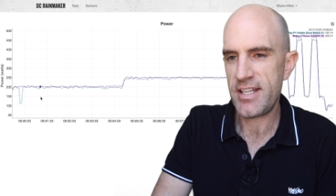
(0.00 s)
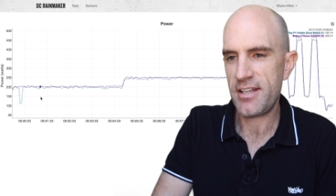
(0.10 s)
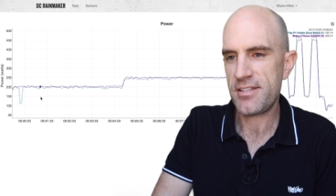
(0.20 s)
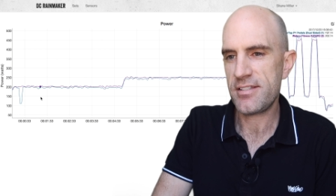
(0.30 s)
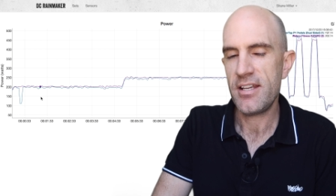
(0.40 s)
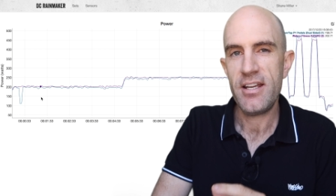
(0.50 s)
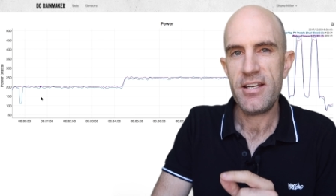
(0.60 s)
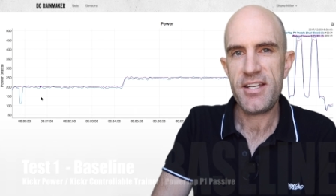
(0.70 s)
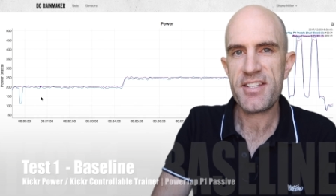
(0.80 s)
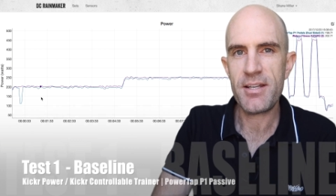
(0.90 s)
tests.
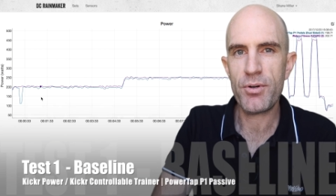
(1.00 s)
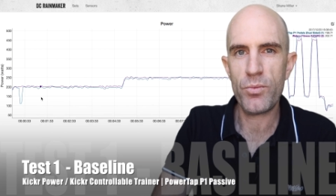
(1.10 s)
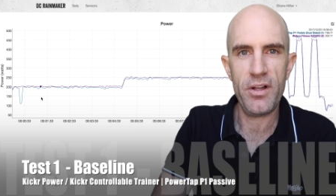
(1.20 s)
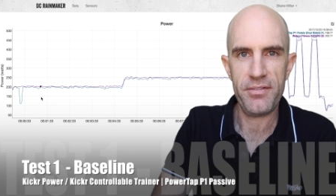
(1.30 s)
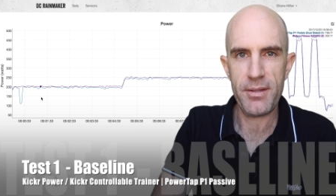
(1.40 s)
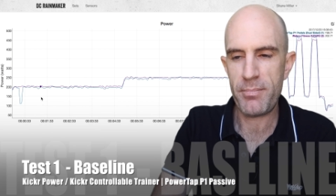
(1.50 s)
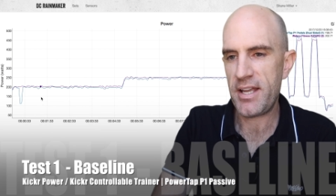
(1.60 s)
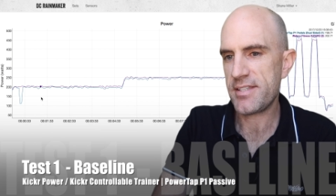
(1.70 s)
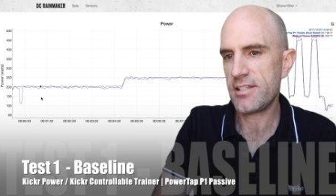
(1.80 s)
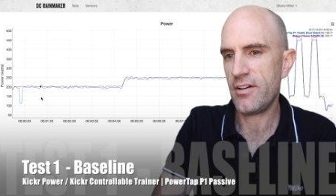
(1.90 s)
Test number one, the
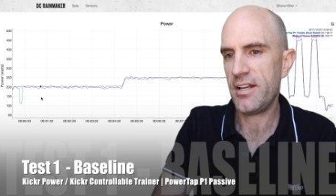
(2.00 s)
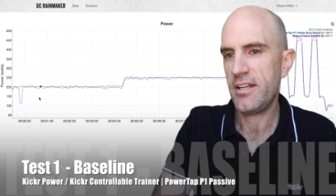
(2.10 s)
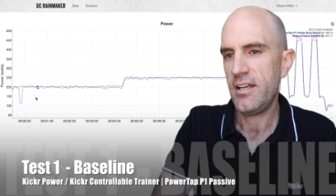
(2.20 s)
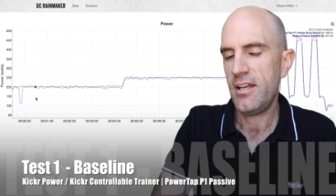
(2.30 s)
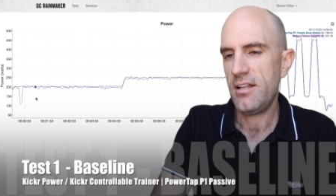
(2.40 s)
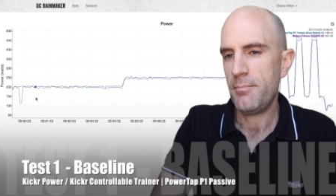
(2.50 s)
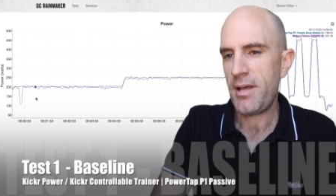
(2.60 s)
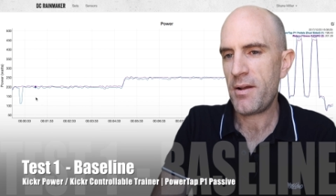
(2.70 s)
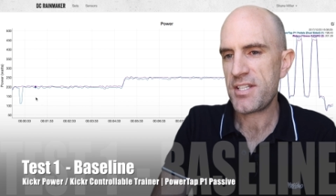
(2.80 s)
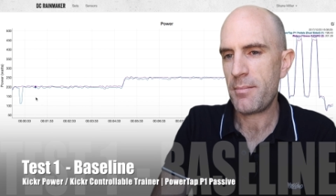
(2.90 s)
baseline.
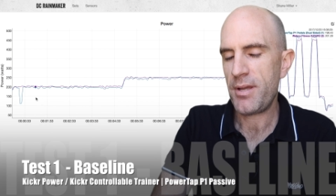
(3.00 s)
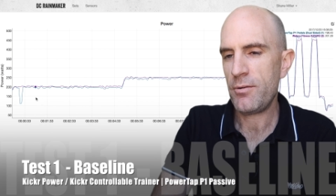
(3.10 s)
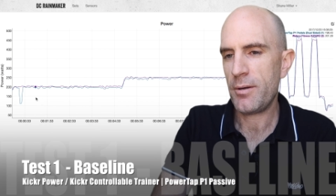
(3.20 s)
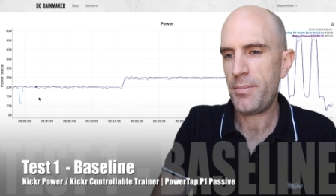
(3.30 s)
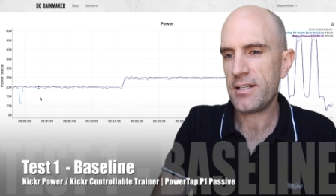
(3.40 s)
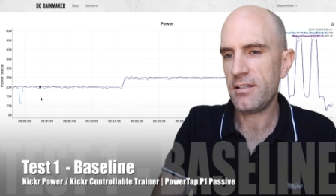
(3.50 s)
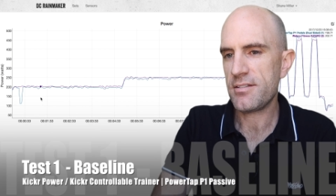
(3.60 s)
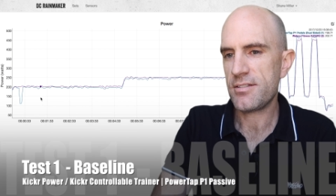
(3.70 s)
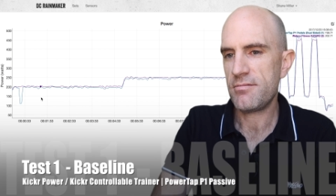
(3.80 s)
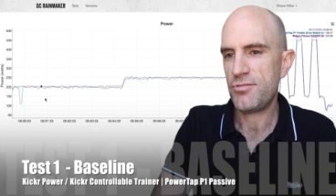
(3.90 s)
PowerTap P1
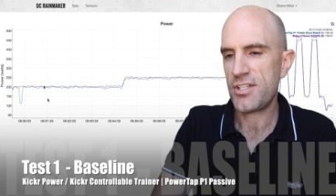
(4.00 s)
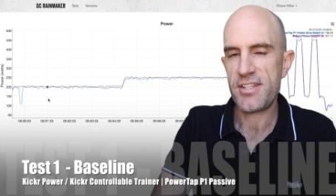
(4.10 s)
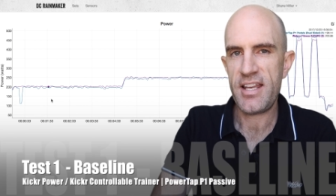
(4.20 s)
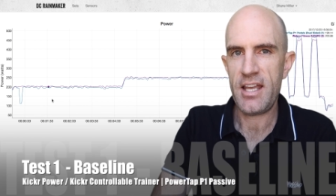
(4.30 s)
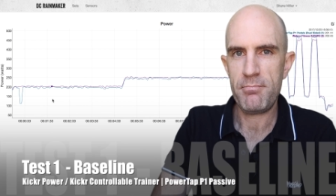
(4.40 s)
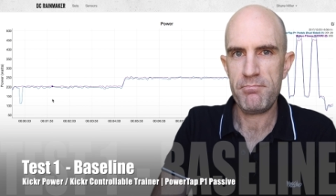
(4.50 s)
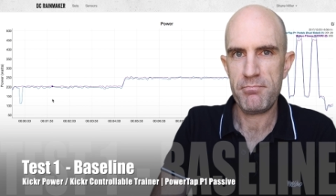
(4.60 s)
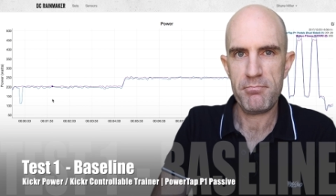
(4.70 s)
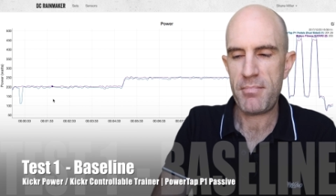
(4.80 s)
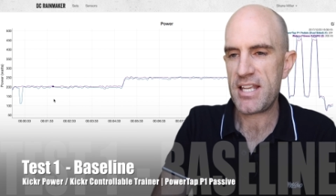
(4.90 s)
pedals, just there
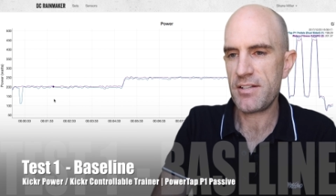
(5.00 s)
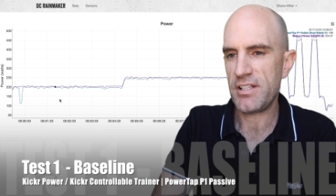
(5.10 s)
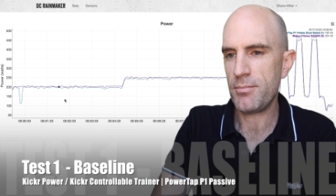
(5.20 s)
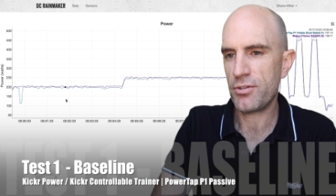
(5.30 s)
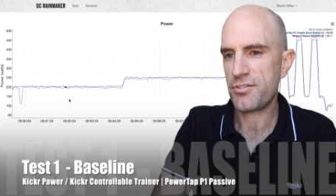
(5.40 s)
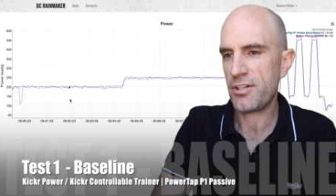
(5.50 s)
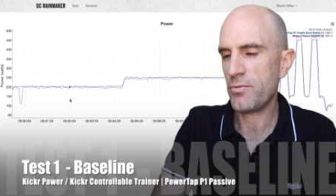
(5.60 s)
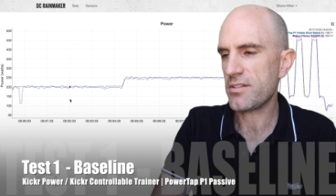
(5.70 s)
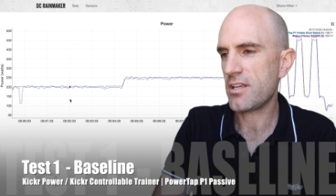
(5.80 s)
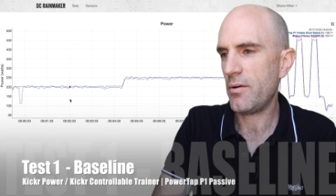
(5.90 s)
passively monitoring
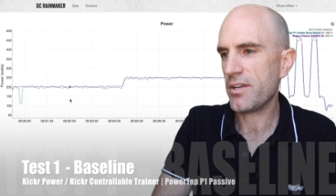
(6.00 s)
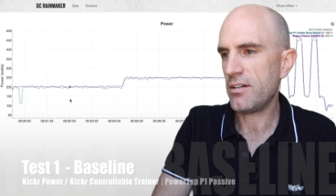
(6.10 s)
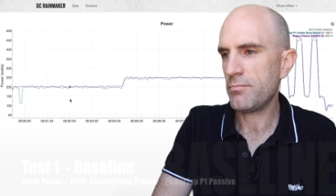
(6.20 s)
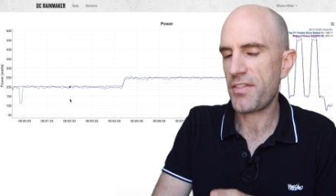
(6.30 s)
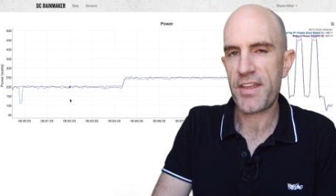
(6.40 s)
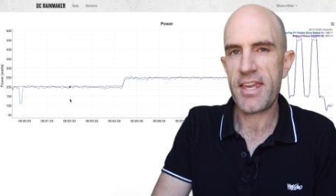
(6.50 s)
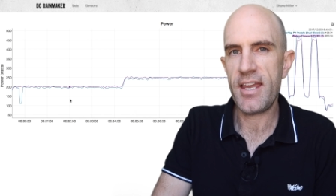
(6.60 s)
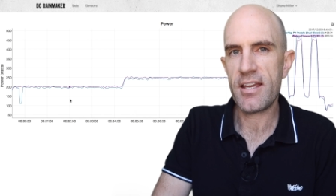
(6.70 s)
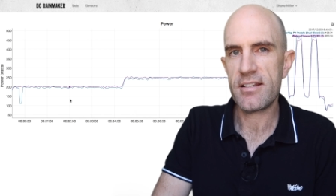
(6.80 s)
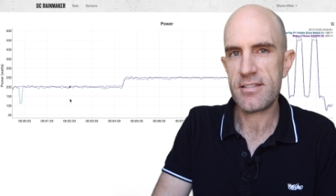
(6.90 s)
what's going on with the
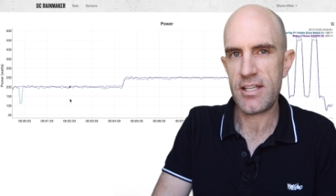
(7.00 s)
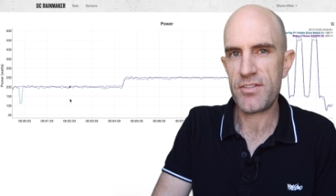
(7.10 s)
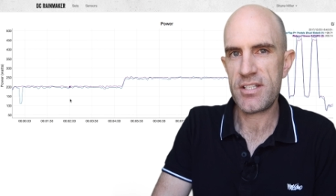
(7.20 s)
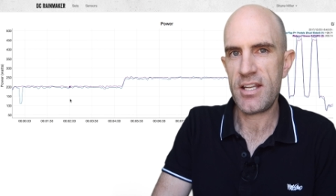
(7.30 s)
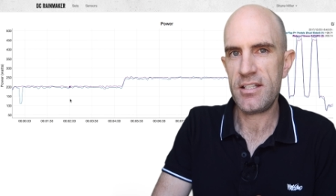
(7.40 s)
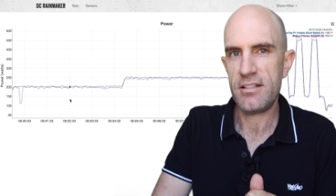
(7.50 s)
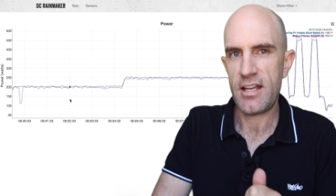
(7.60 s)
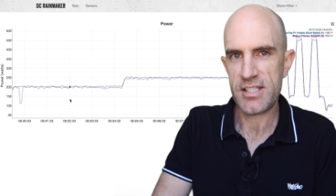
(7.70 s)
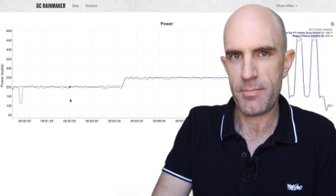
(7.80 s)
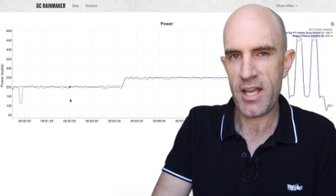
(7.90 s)
Kickr 17
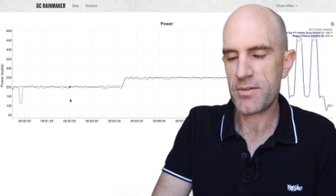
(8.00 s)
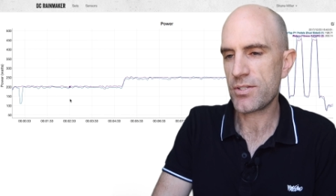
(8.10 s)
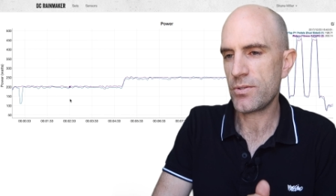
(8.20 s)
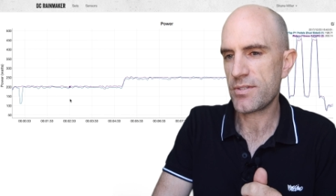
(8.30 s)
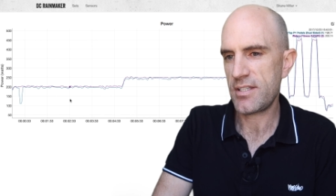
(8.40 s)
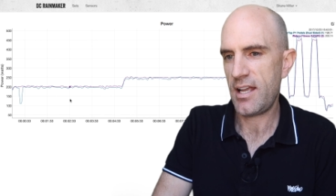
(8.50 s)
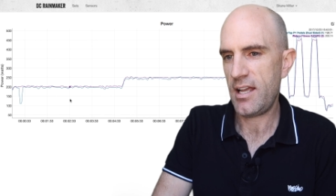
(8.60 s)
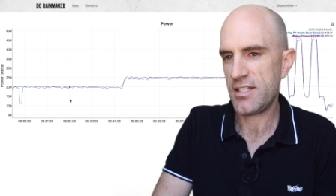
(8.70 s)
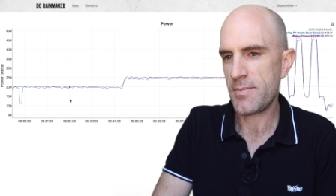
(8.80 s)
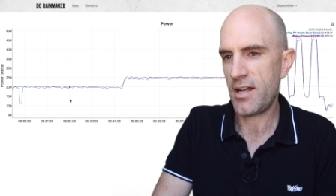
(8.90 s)
as a power source
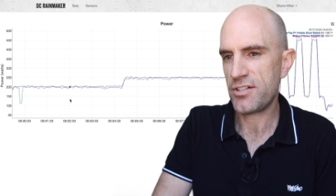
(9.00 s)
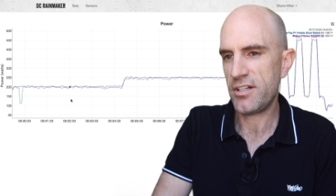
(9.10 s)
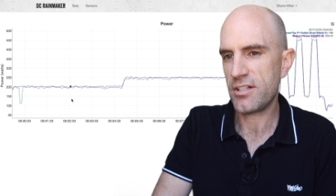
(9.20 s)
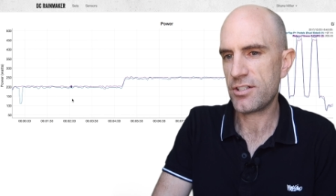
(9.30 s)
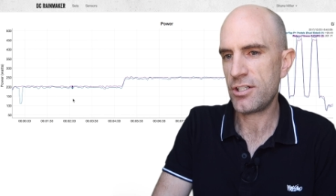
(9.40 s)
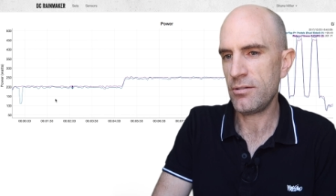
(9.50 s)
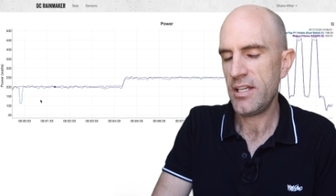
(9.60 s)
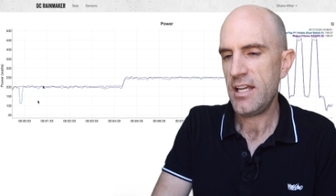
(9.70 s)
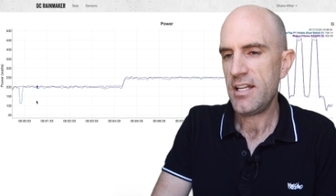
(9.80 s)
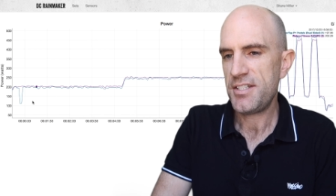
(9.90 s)
and Smart Trainer control,
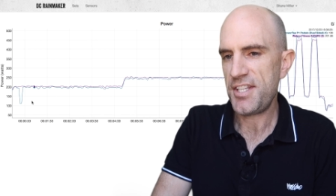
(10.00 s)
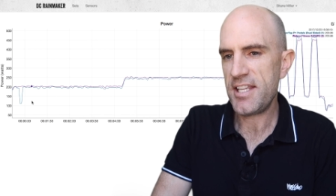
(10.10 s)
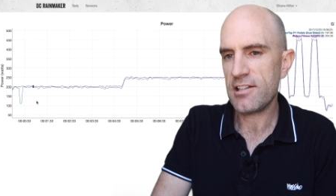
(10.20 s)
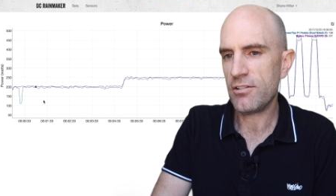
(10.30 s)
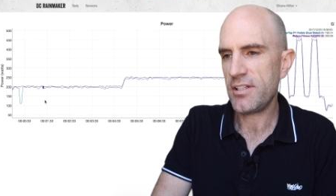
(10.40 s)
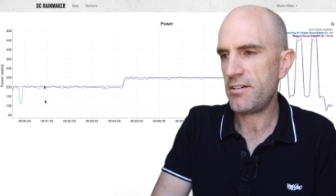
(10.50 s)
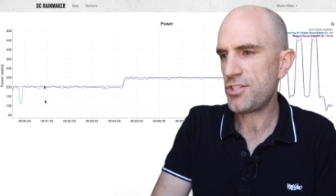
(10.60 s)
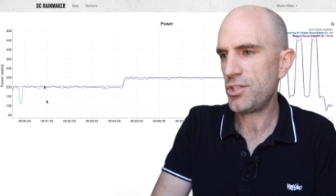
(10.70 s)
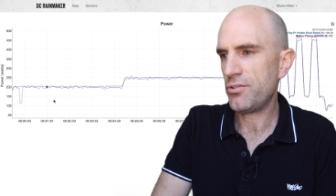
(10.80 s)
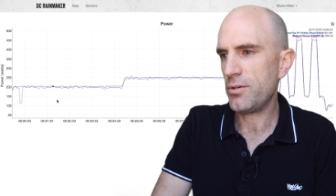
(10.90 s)
digging along there
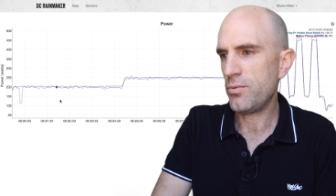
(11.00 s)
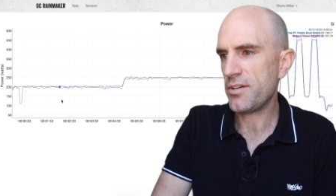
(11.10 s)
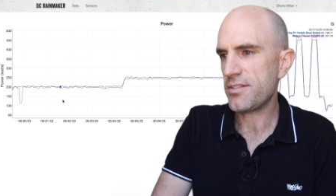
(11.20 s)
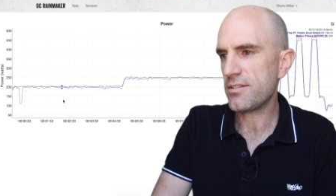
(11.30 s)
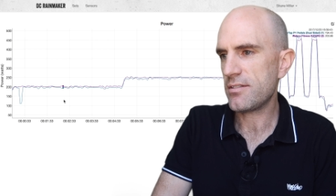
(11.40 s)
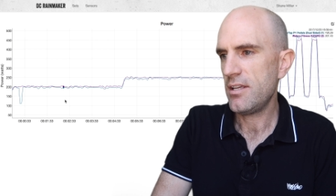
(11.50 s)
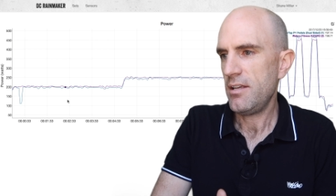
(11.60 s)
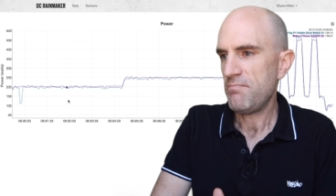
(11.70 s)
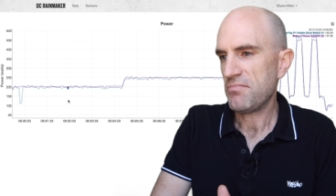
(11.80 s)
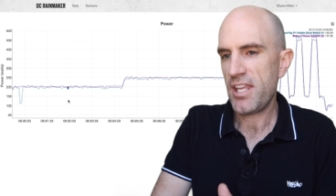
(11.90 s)
at 200 watts,
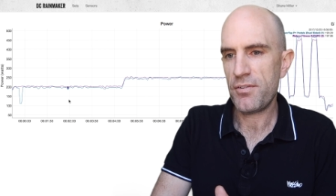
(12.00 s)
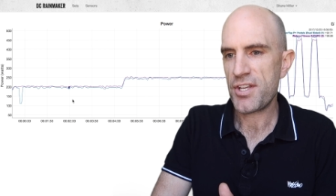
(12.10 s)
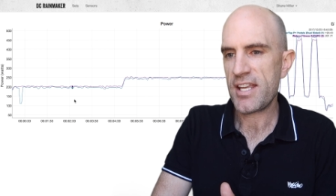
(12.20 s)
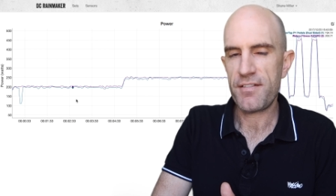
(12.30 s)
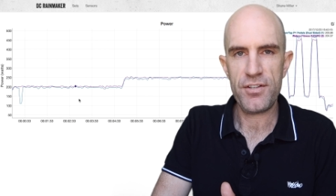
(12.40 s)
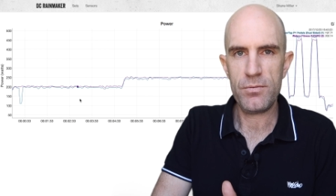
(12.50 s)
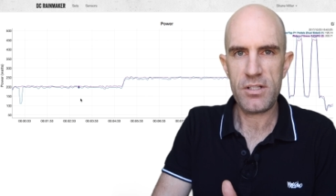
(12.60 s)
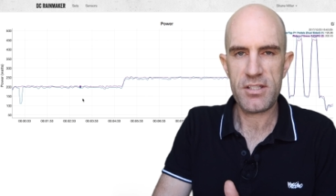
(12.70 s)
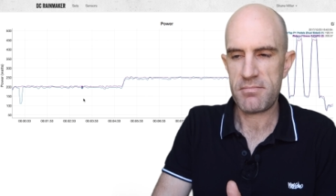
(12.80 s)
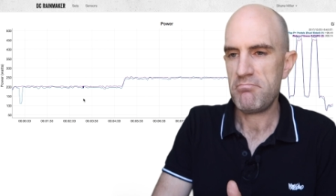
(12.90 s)
give or take a few
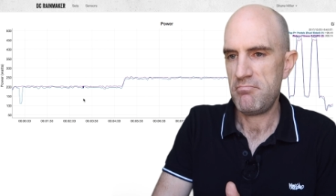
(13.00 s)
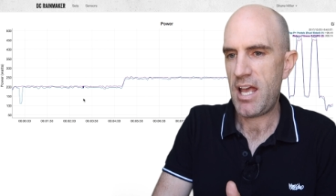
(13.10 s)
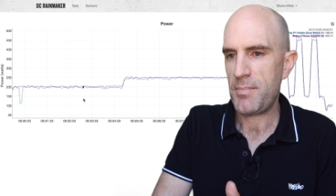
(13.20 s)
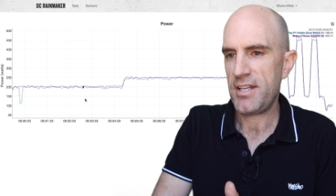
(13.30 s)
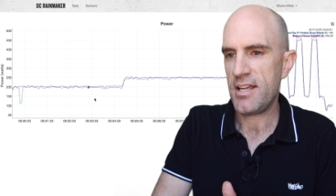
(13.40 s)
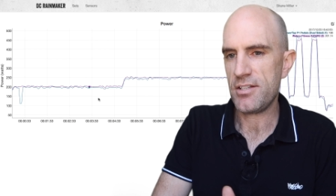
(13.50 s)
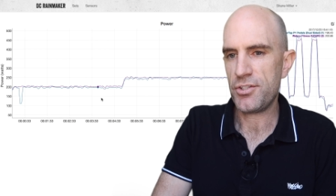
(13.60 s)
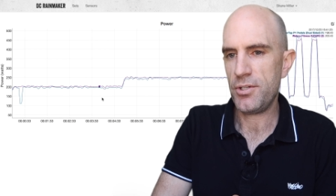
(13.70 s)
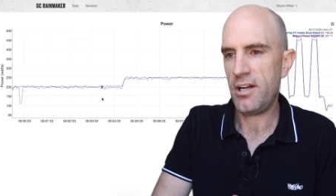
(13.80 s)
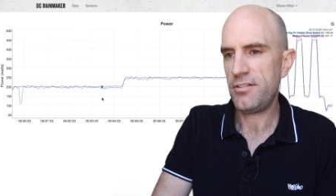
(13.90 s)
watts, happy days at
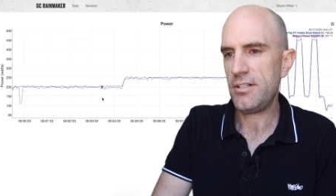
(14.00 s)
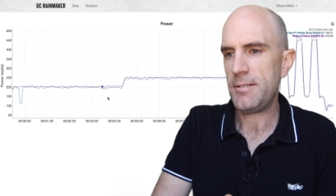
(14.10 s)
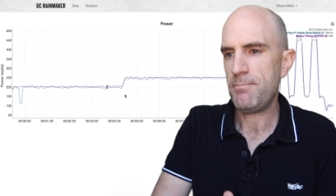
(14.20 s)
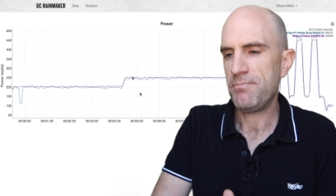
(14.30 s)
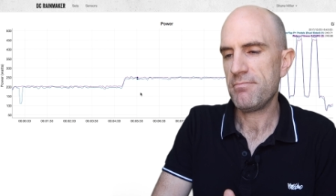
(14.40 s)
200,